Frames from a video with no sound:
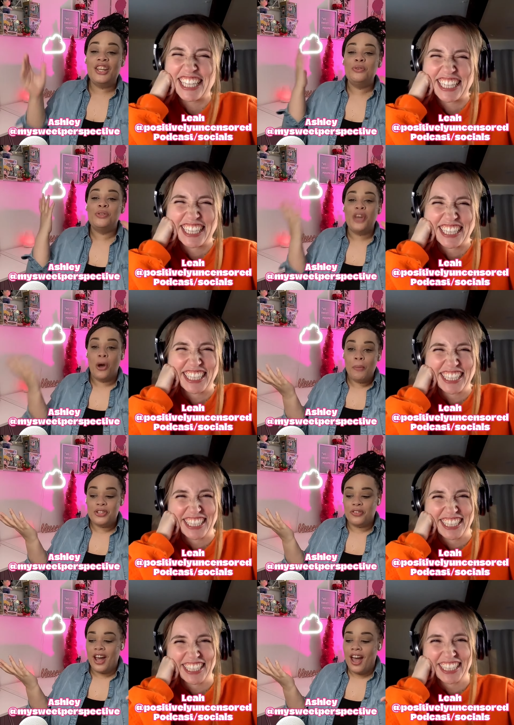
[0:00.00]
Speaker 1: Leah, thank you
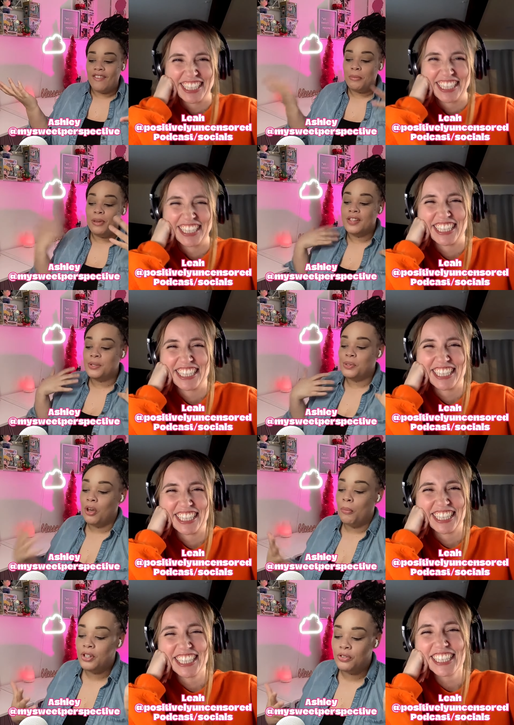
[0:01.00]
so much for having me.
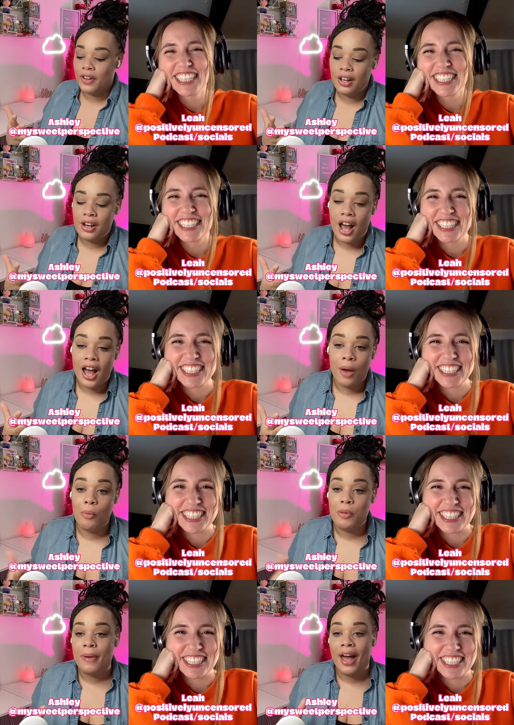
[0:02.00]
This was so much fun.
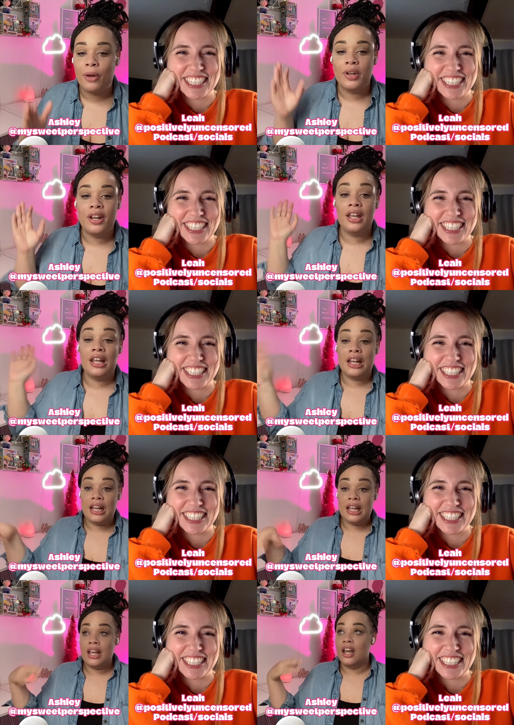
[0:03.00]
I will be back when
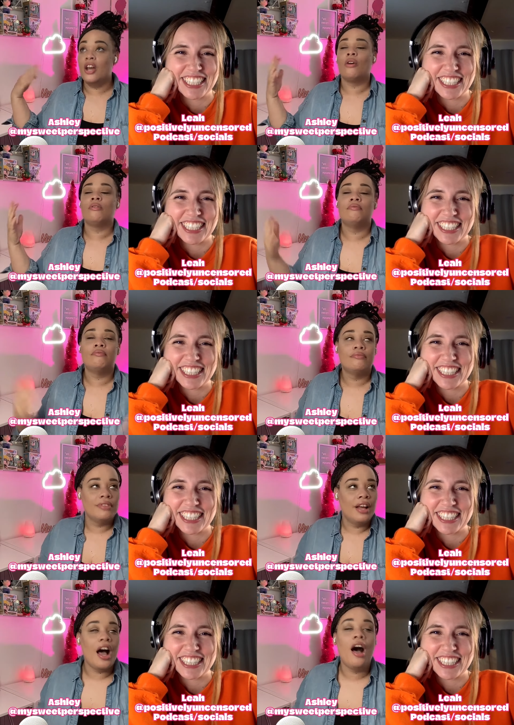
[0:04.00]
any. It,
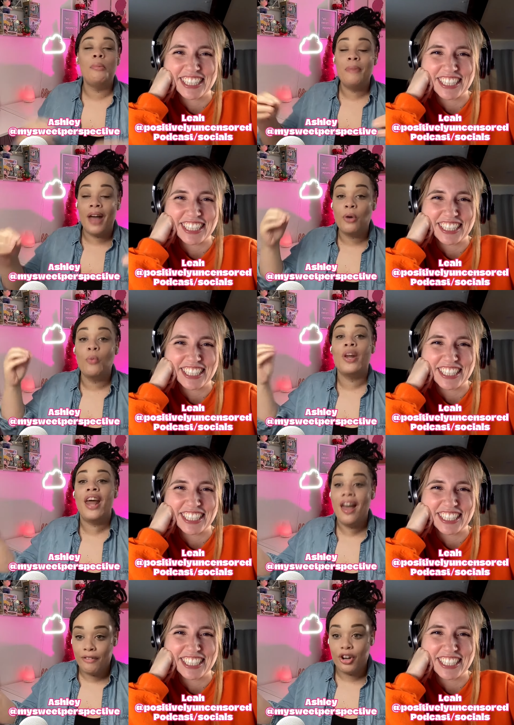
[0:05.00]
I'll be back
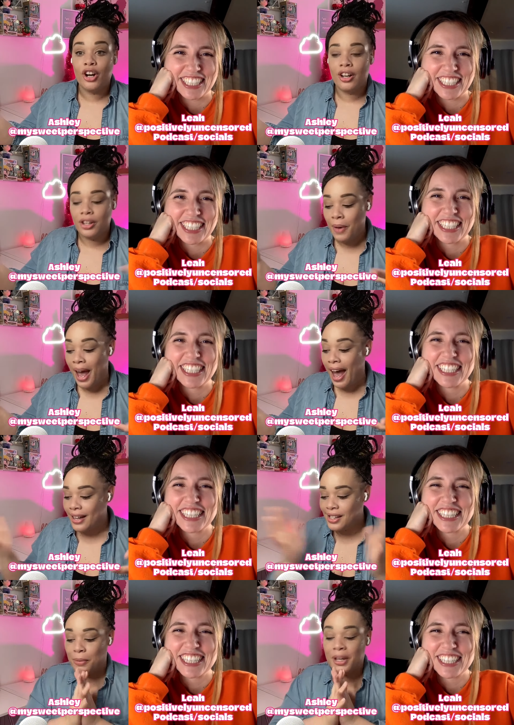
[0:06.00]
whenever you
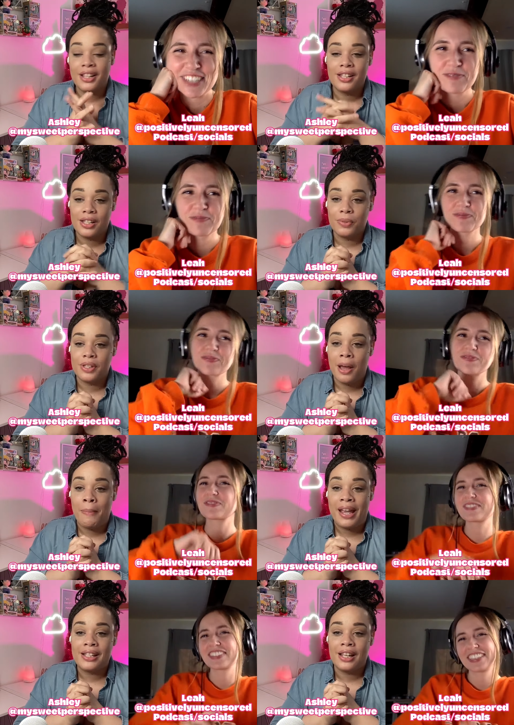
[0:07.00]
ask because this
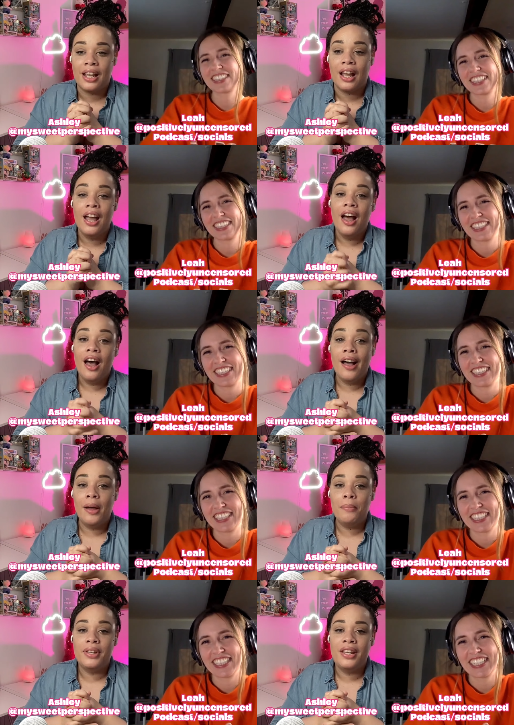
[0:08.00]
was amazing.
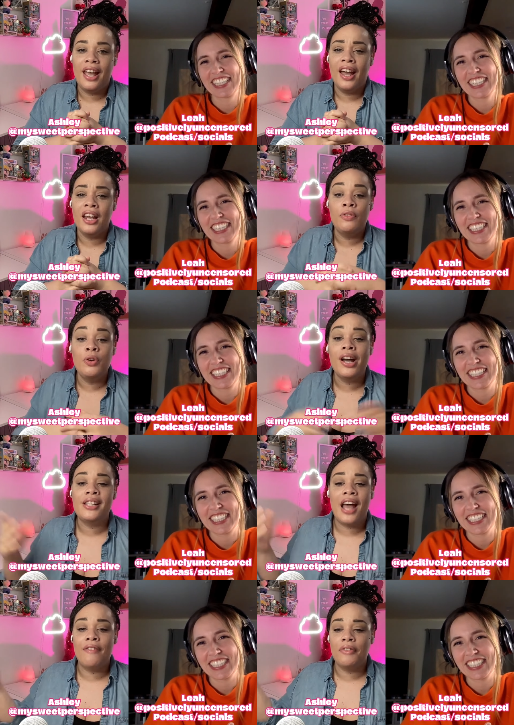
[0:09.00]
Um, yeah, and if
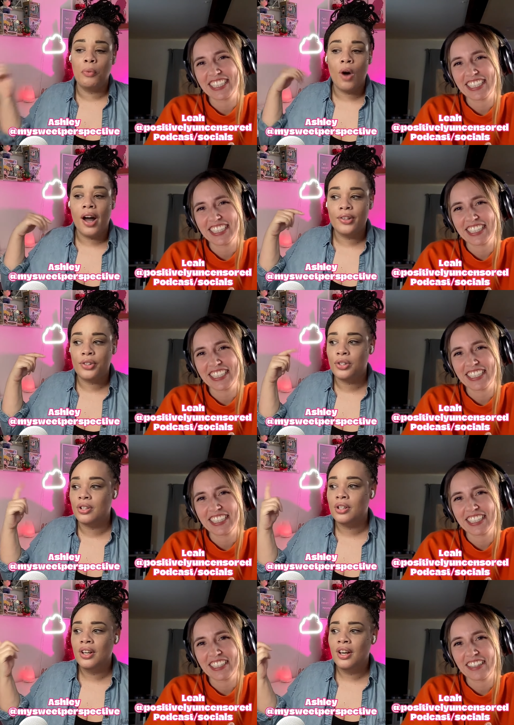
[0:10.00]
you guys haven't
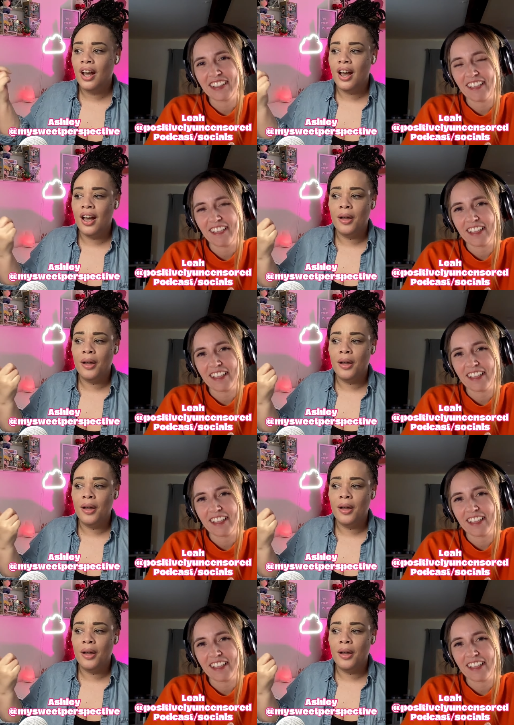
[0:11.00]
watched